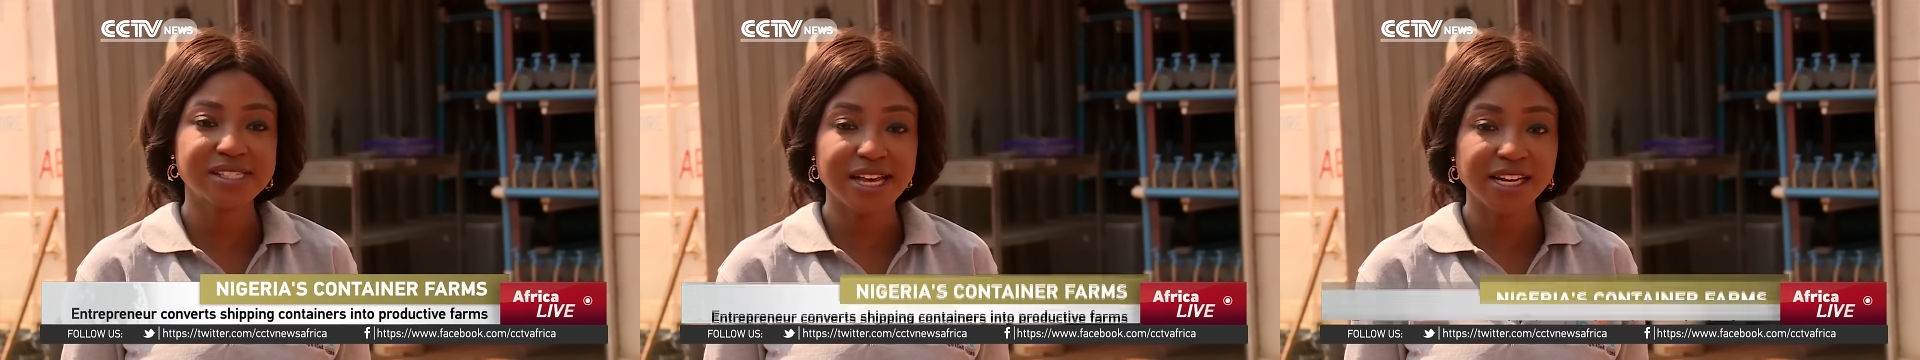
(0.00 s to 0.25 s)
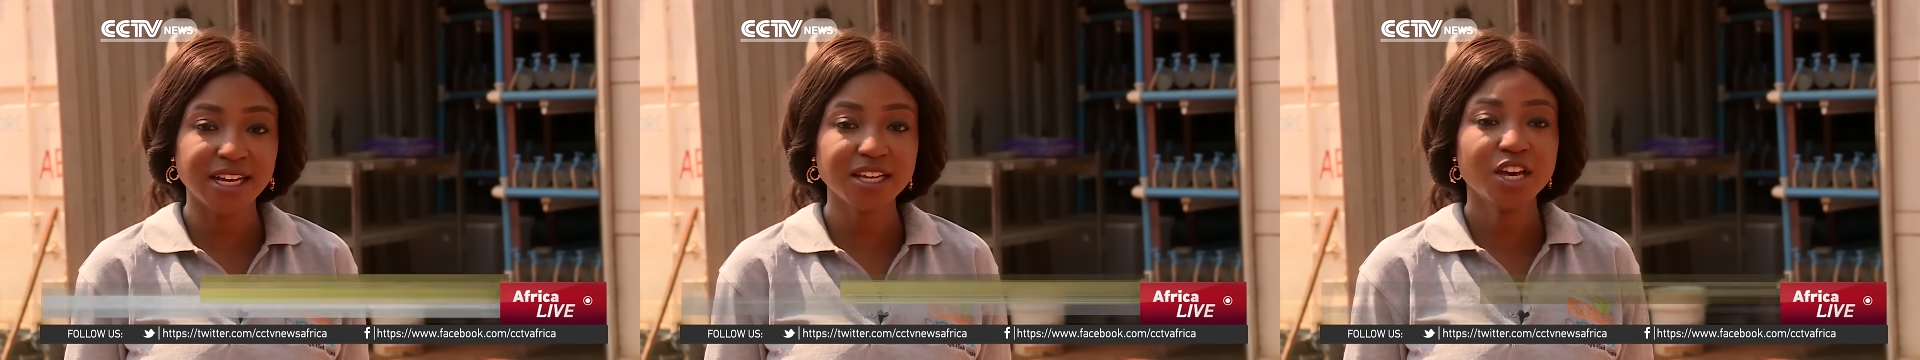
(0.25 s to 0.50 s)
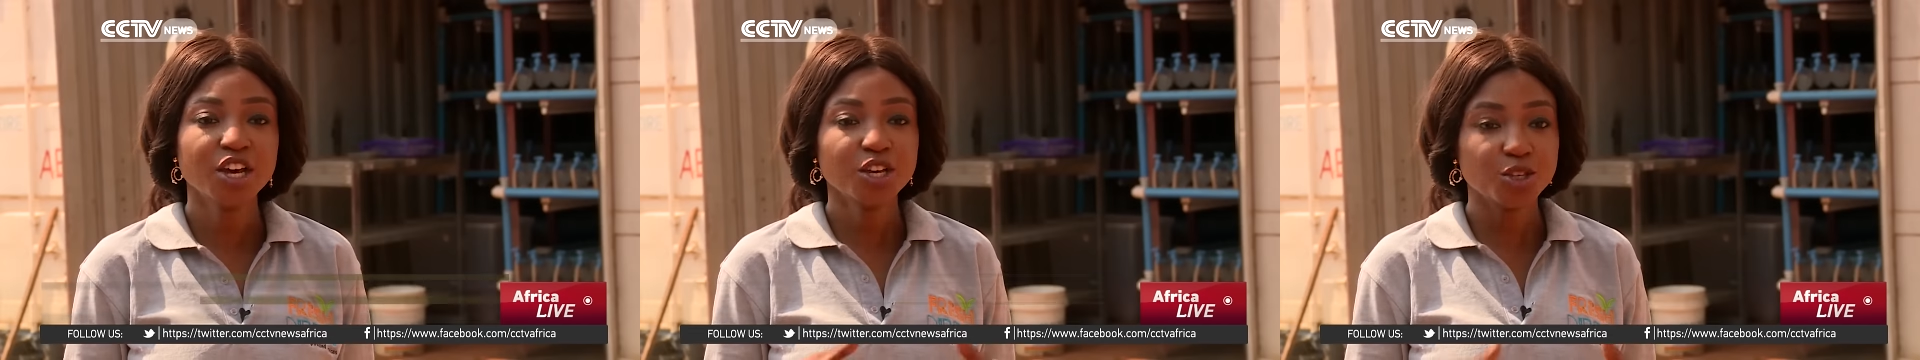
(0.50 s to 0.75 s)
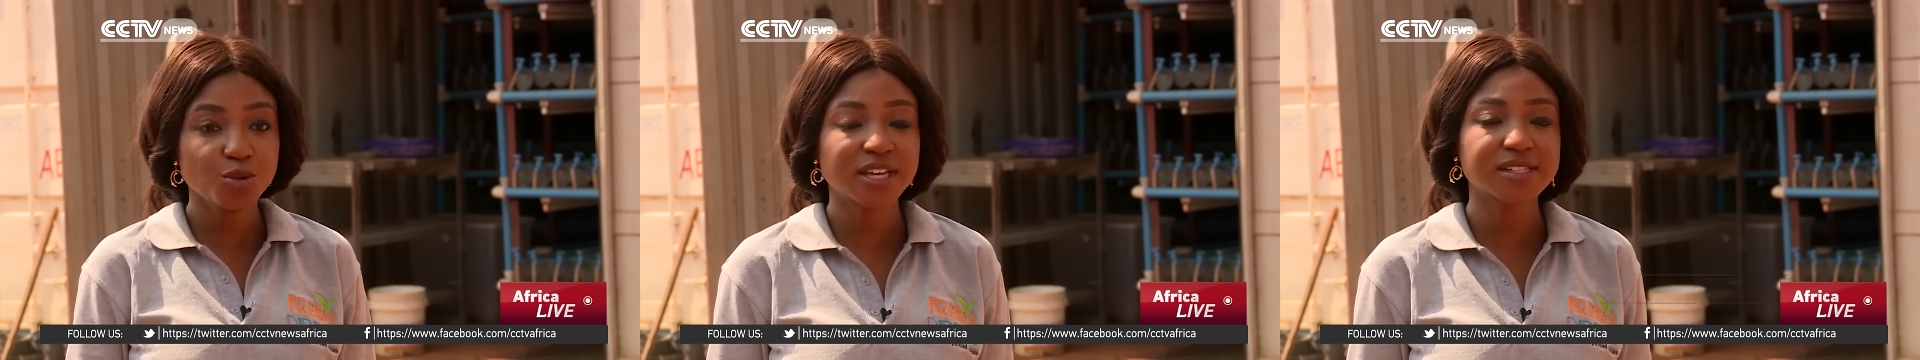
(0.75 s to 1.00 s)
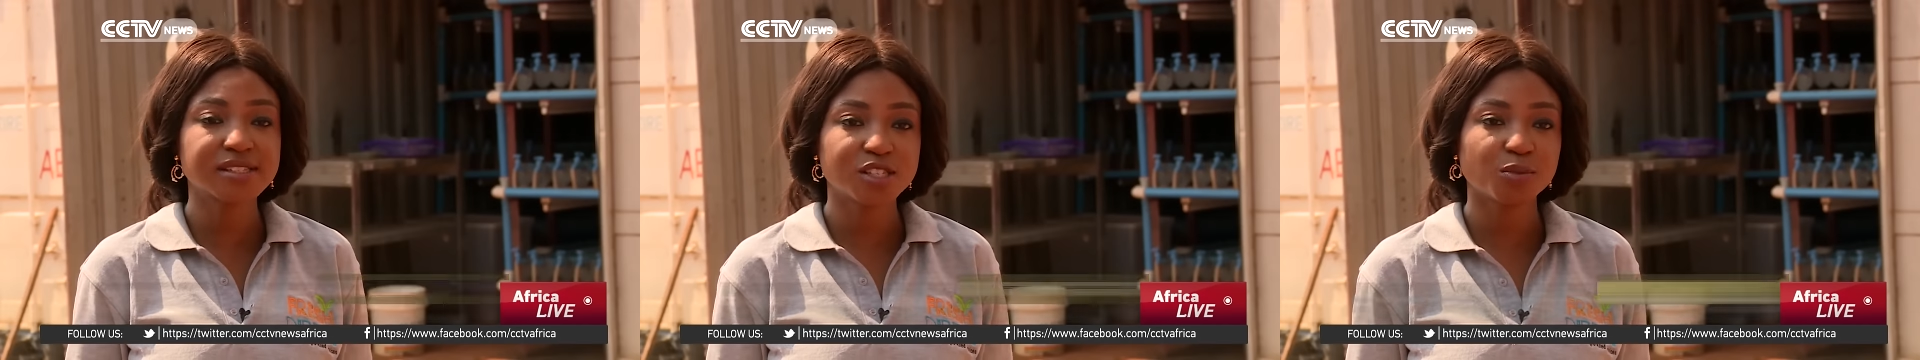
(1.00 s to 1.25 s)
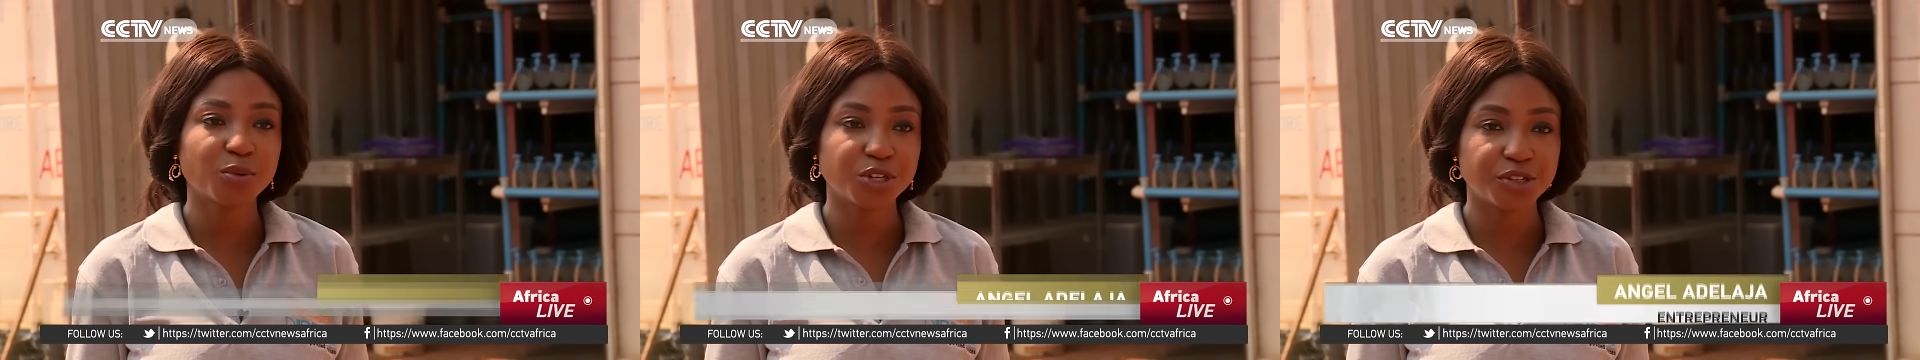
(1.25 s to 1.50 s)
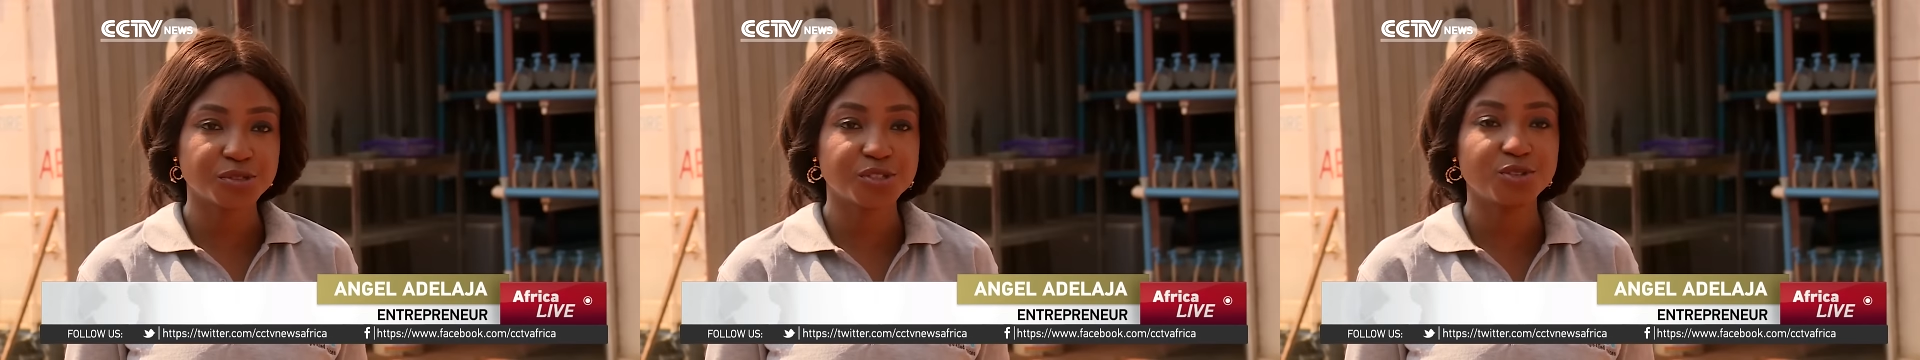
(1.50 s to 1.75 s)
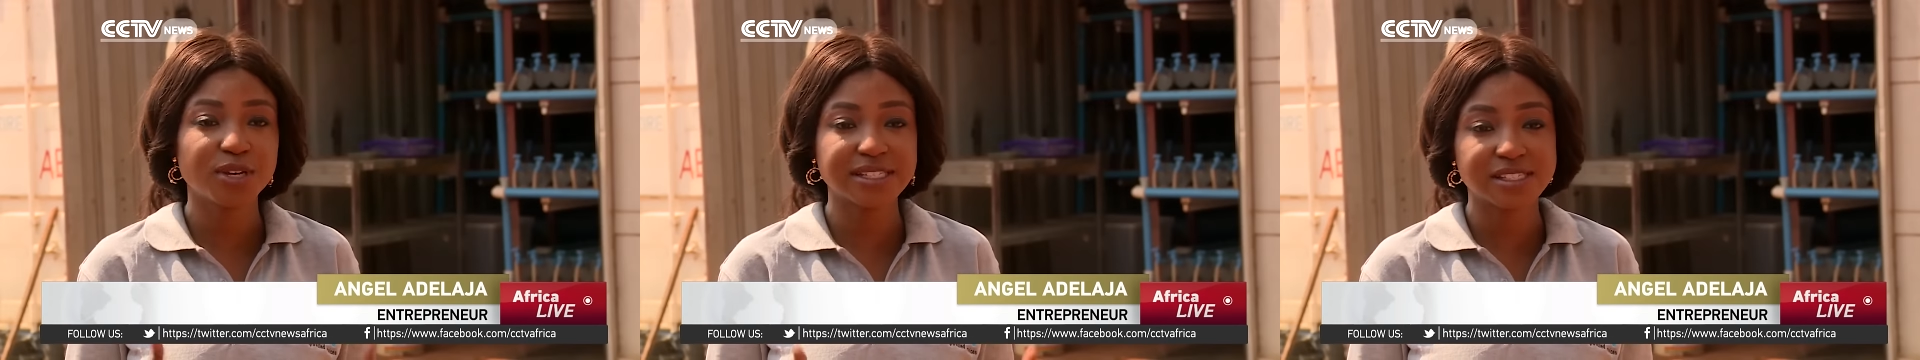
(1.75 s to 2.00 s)
setting, you can still produce, you
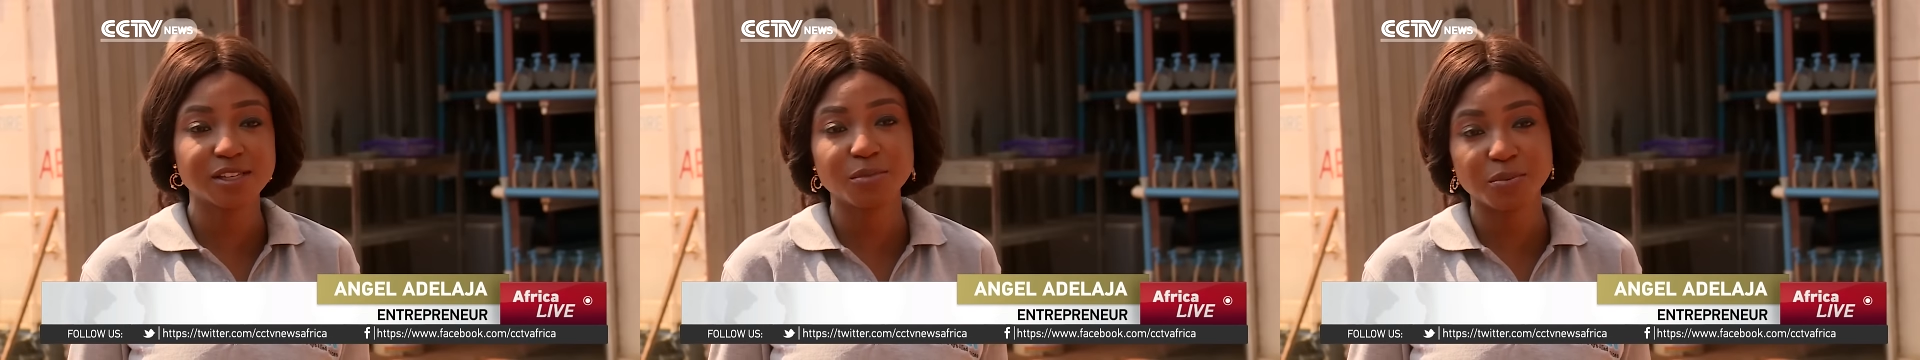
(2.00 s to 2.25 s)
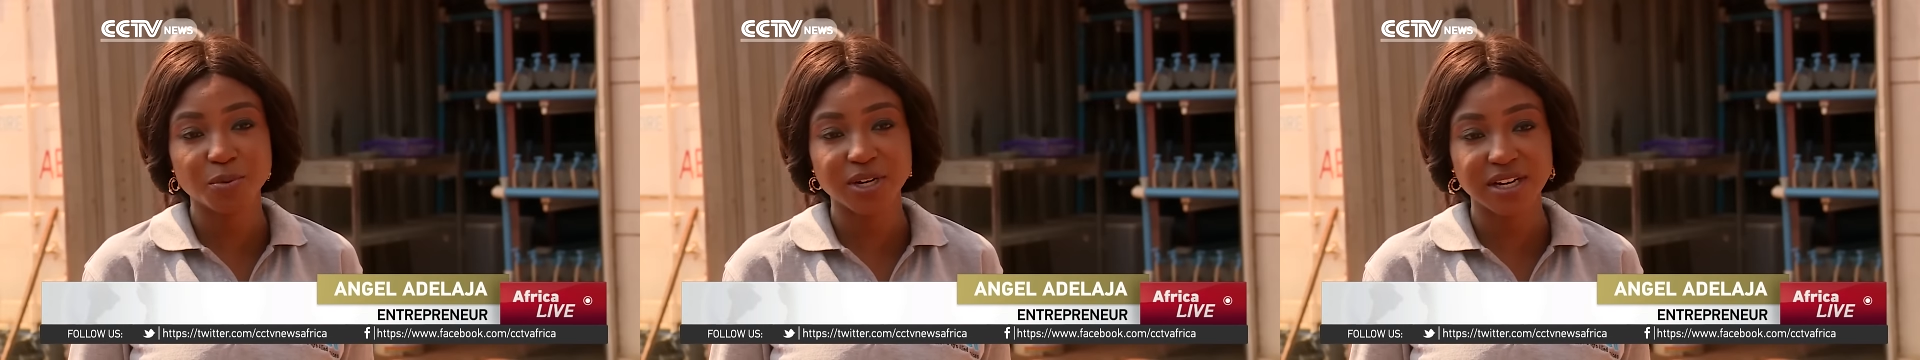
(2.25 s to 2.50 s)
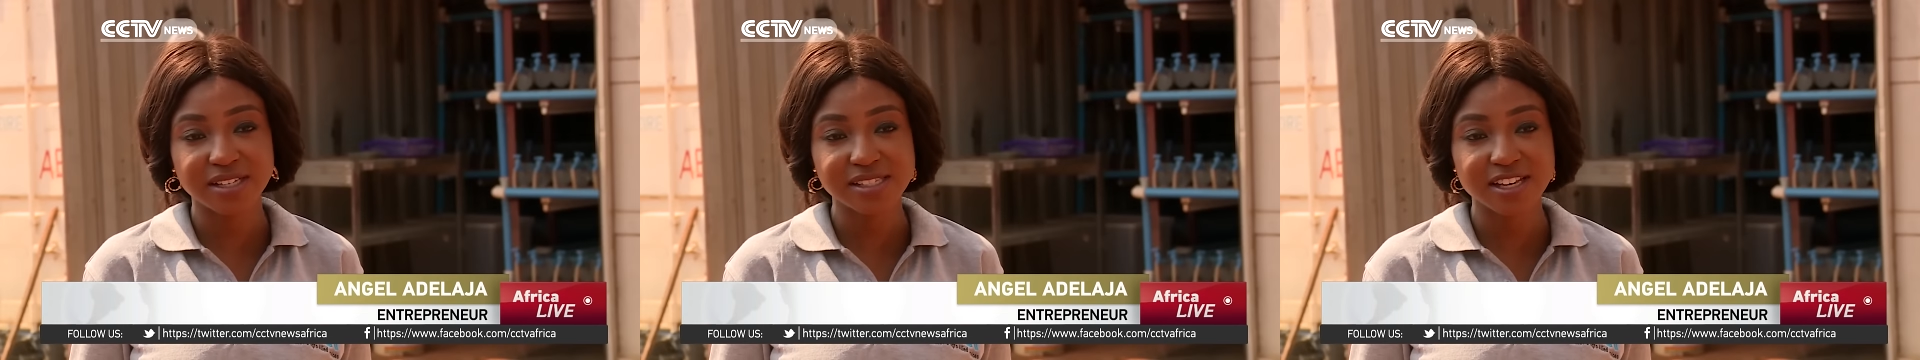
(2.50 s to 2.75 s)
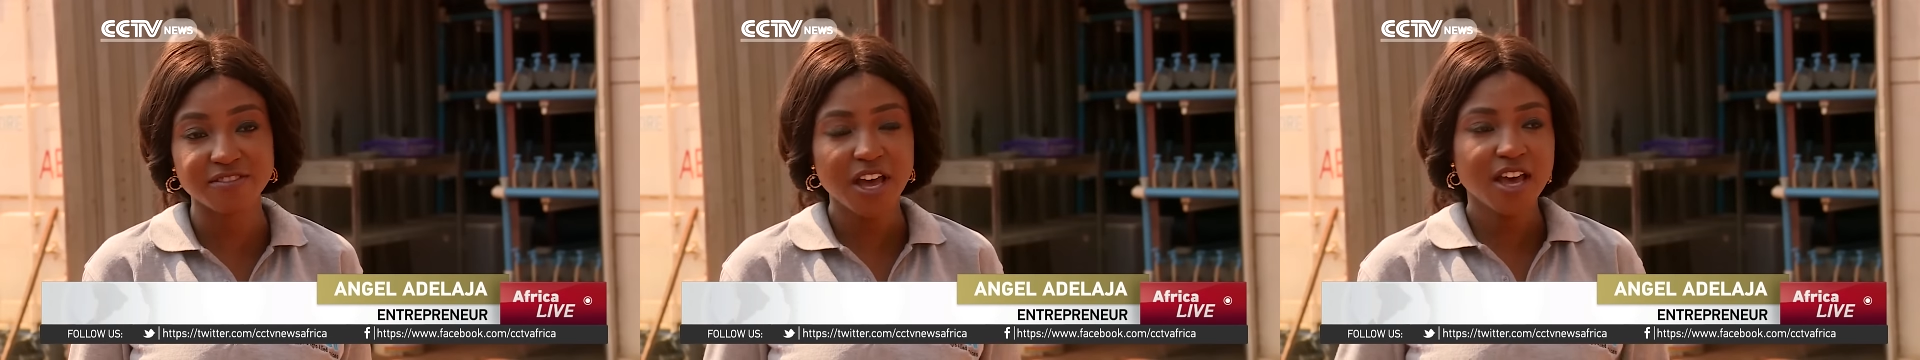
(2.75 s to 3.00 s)
can still be productive.